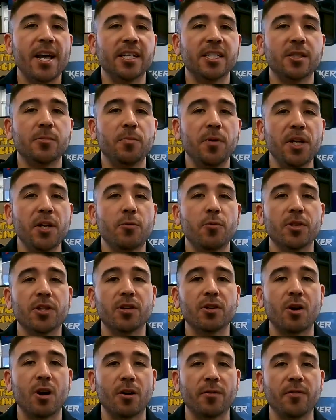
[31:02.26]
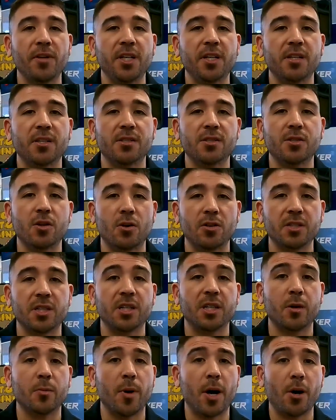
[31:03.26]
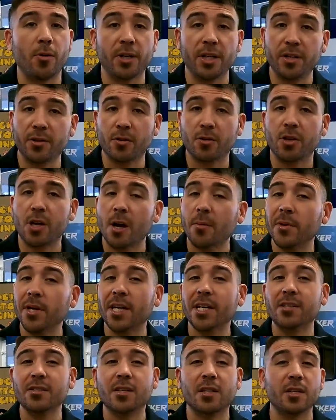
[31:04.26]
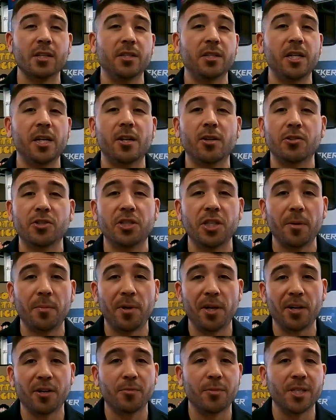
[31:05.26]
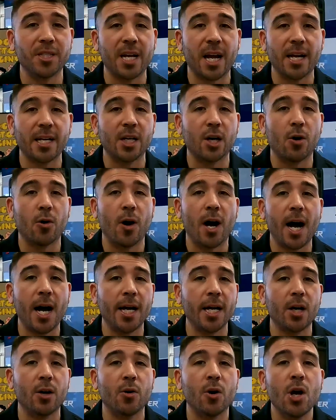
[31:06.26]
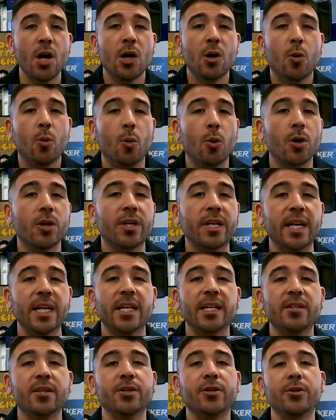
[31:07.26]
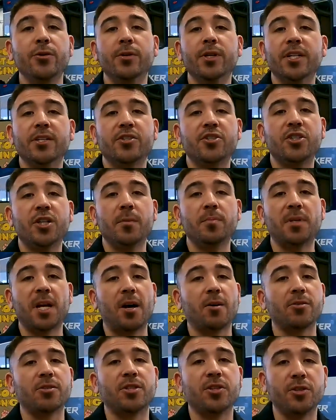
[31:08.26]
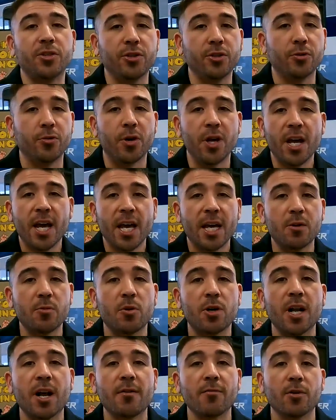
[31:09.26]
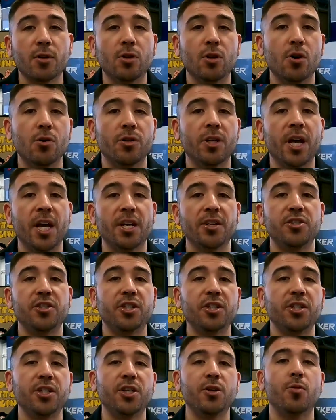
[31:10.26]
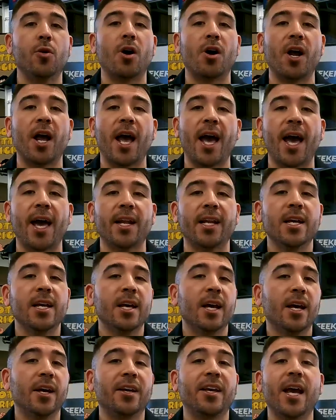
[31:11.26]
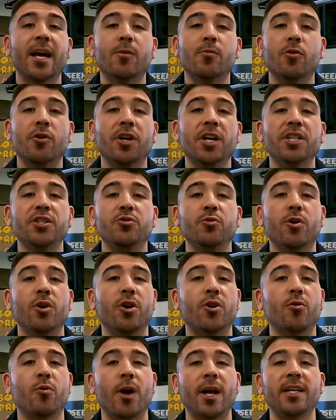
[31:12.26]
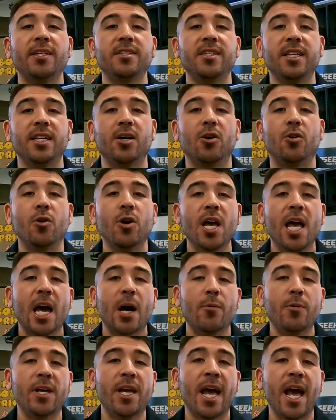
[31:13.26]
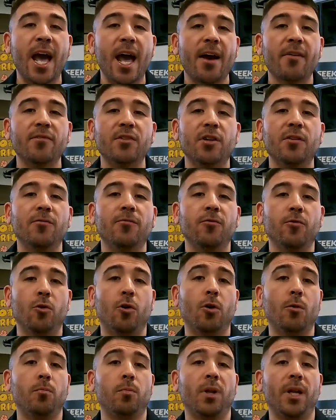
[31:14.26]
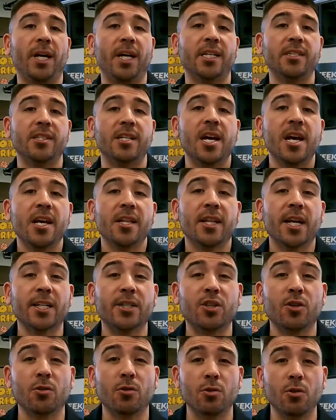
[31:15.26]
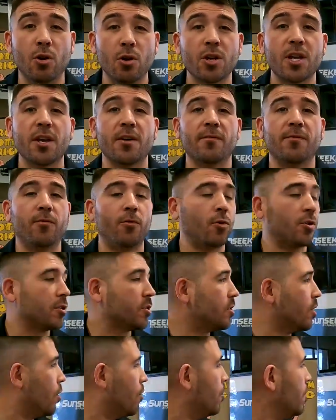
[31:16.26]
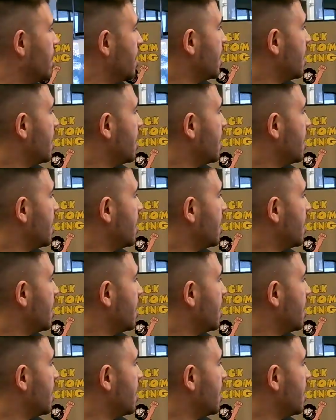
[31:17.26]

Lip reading: and speak with an RV consultant about either coming into the dealership here in Medina, Ohio, or getting the unit shipped out to you in whatever location you are at. Again, we'll get you a great deal, and we have the floor plans that you're looking for. So